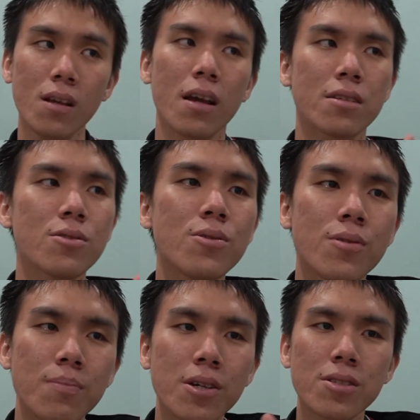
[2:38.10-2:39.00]
So
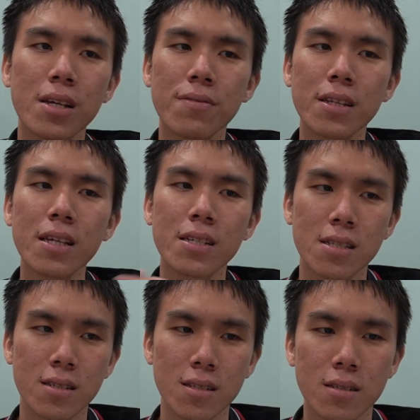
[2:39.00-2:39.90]
because everything
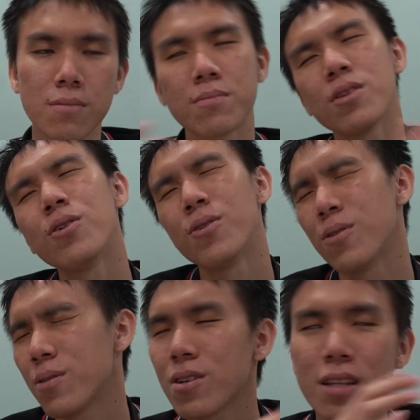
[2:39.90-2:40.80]
is,
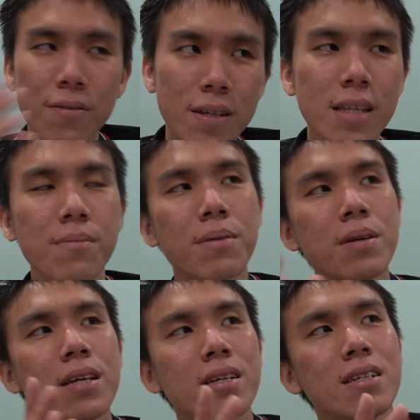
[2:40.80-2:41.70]
no, not everything,
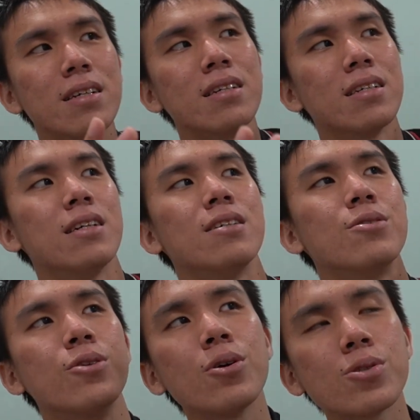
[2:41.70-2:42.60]
maybe
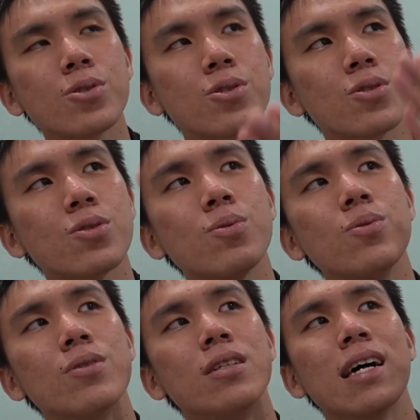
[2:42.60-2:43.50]
those
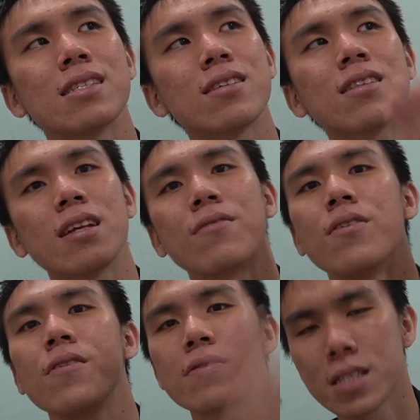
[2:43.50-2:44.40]
who does not
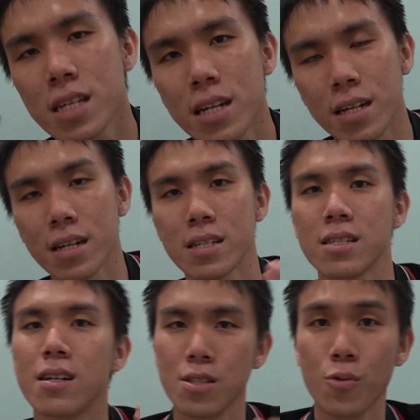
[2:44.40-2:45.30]
involve sin is
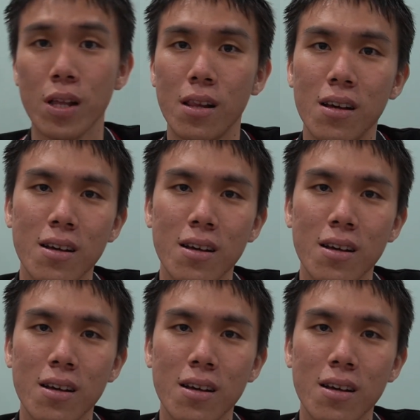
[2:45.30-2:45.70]
God's will.